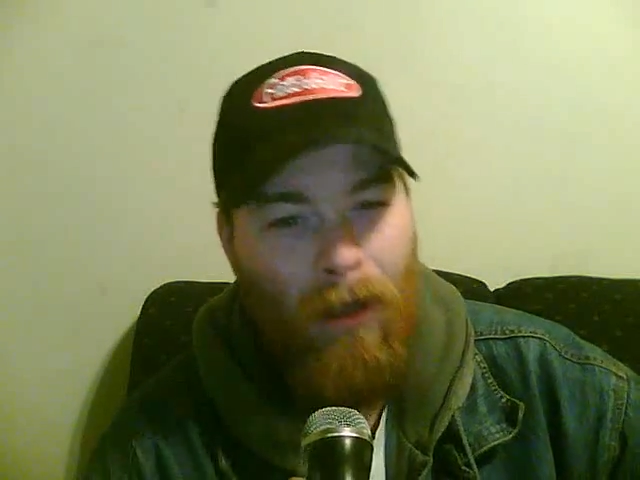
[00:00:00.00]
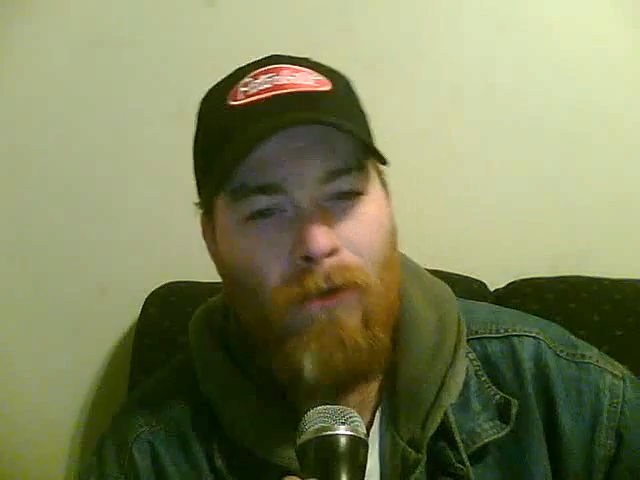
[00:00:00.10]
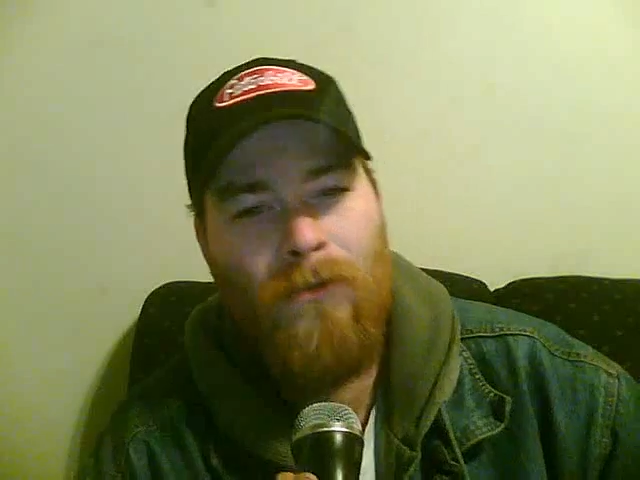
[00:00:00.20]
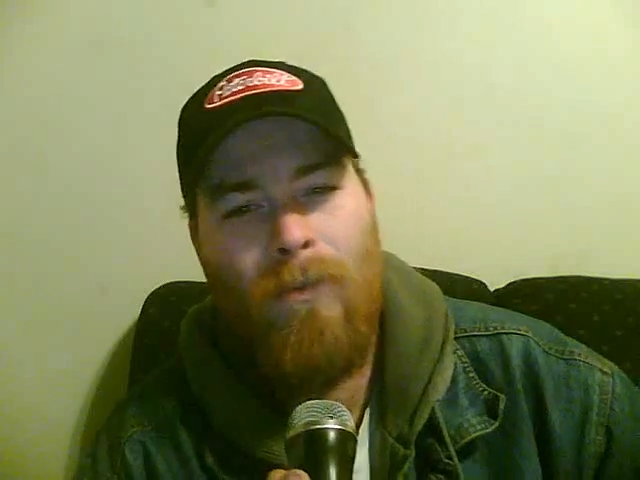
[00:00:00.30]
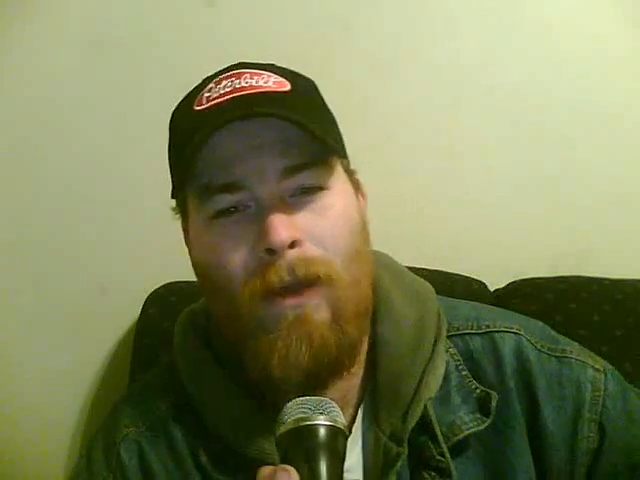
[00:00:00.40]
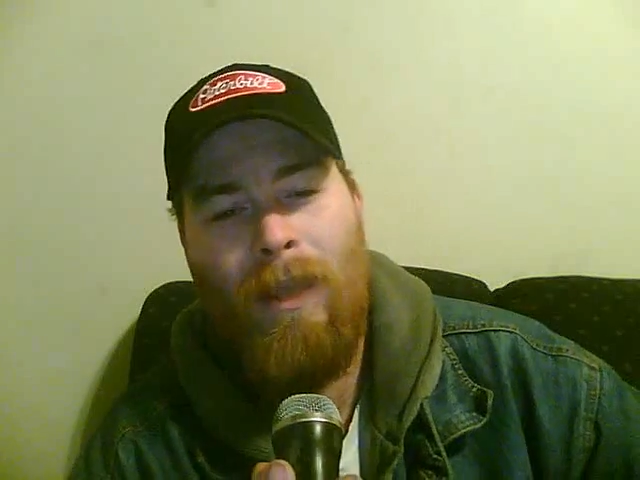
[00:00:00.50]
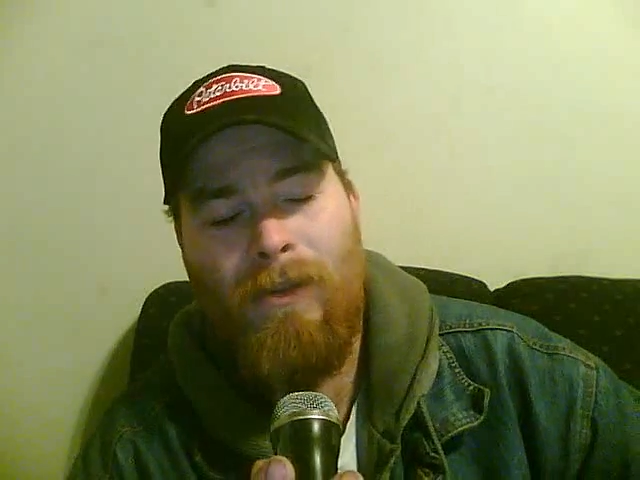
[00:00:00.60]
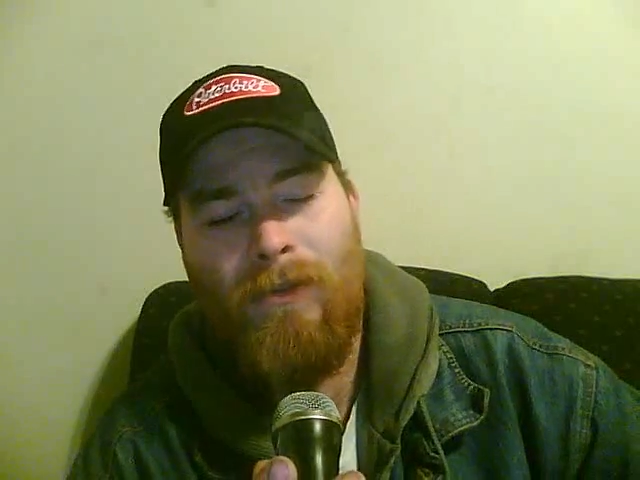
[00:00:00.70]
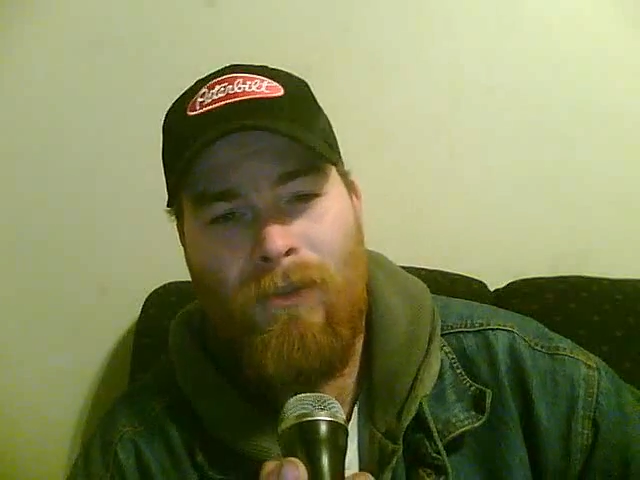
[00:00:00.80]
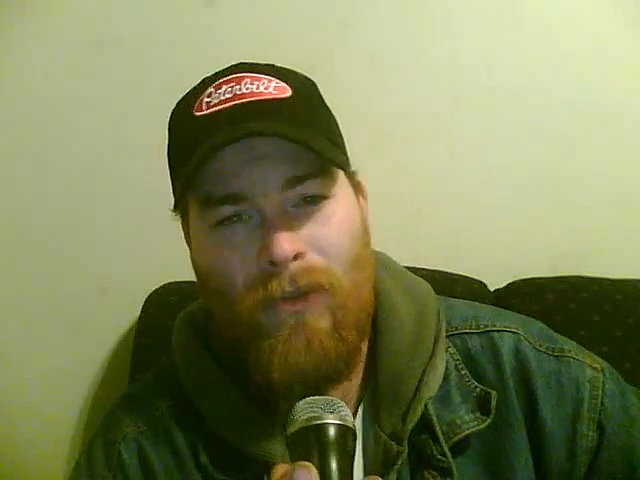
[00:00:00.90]
also
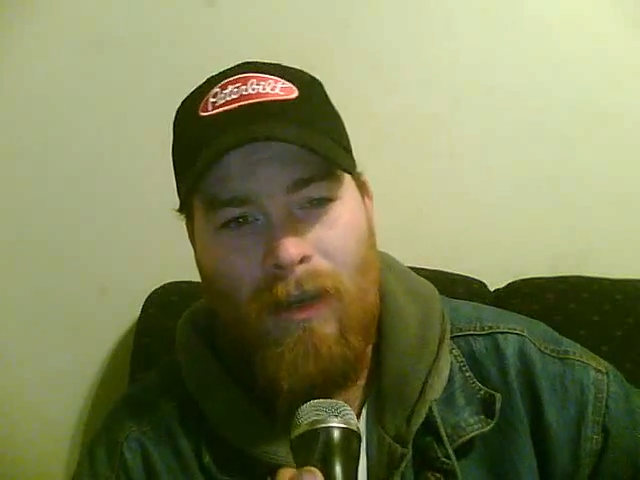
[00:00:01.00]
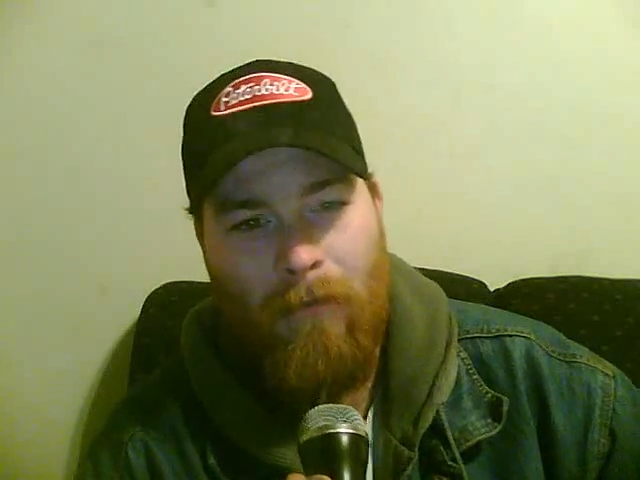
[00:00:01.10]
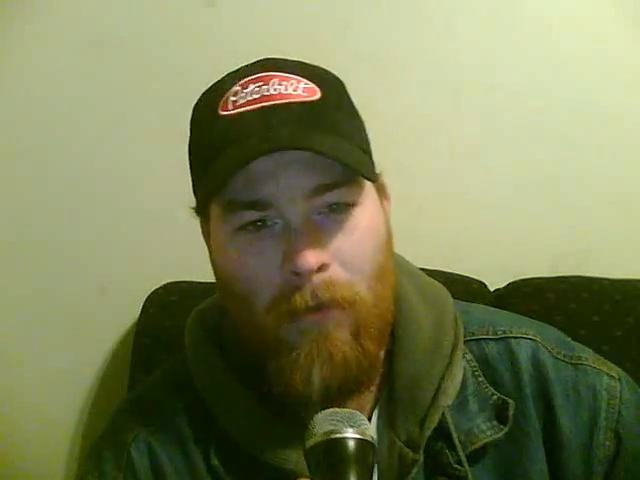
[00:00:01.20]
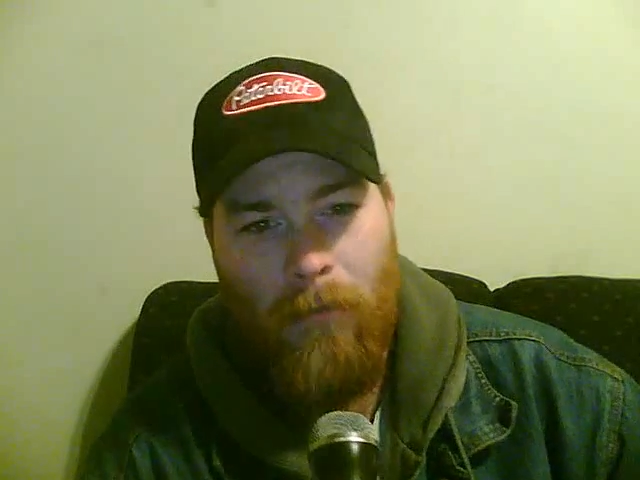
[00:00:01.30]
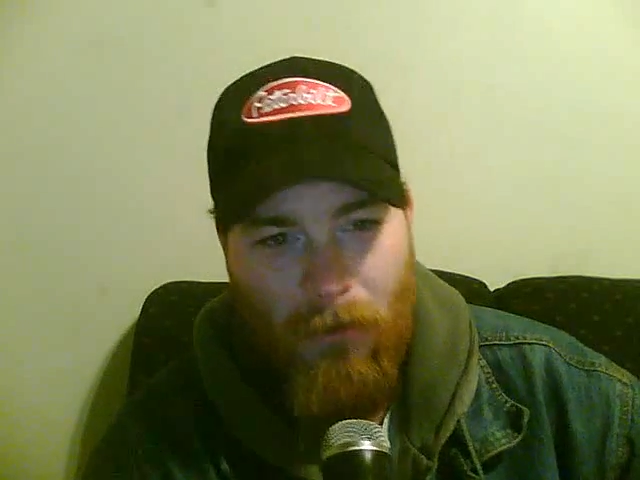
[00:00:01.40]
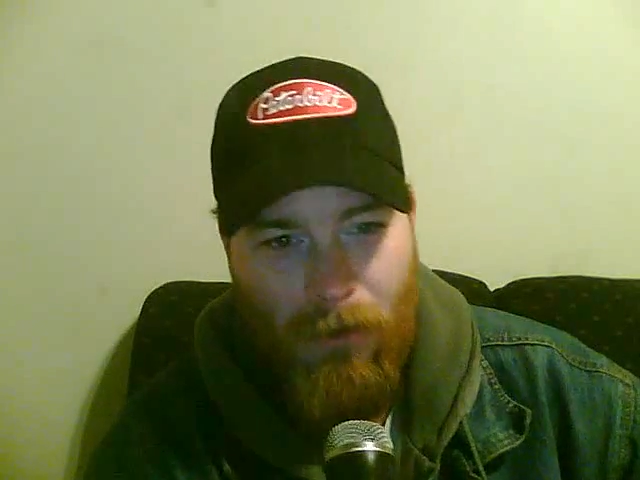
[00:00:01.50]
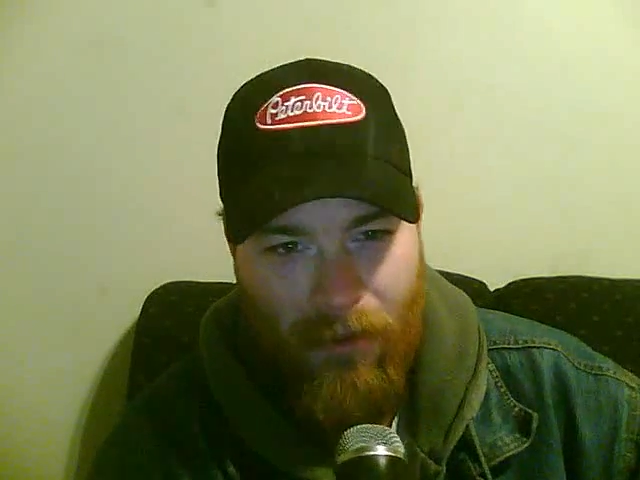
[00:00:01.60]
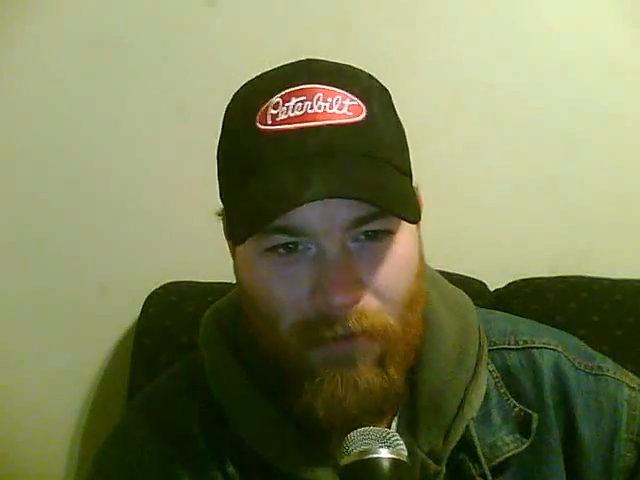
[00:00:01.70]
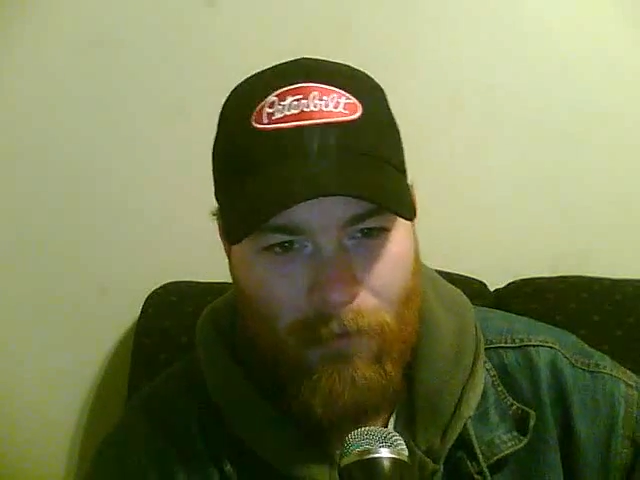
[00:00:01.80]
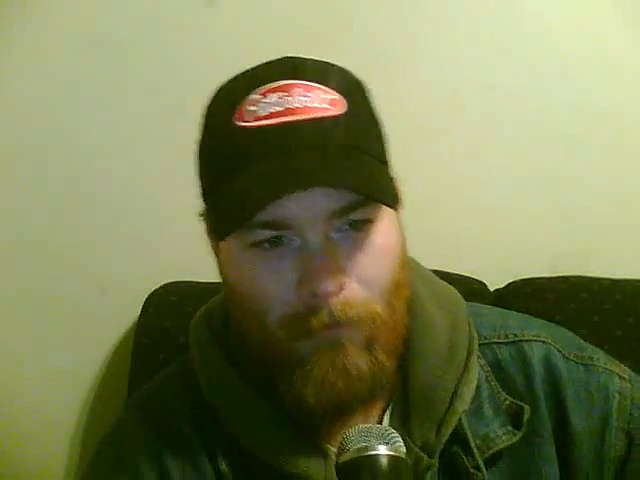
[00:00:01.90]
has the same
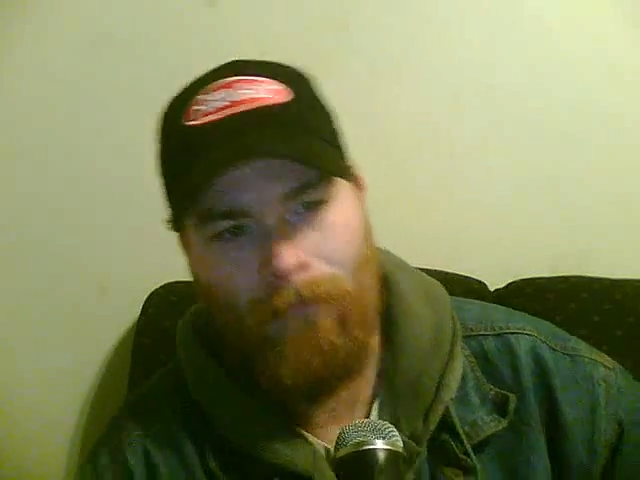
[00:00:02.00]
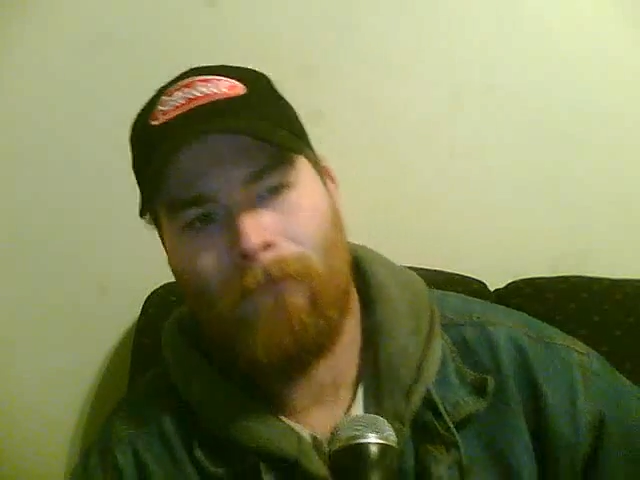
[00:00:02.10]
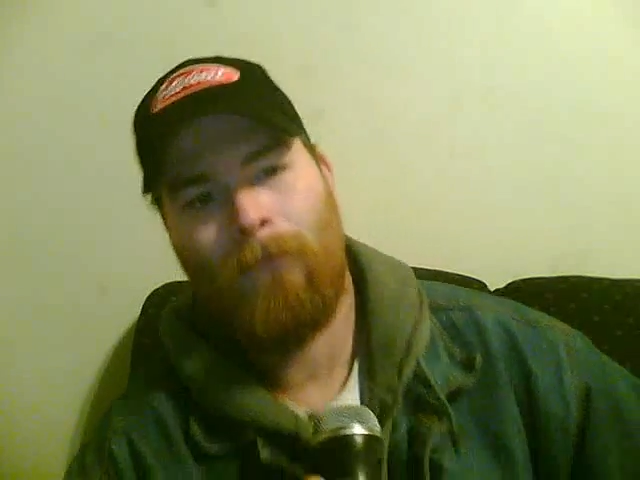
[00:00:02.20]
immunities.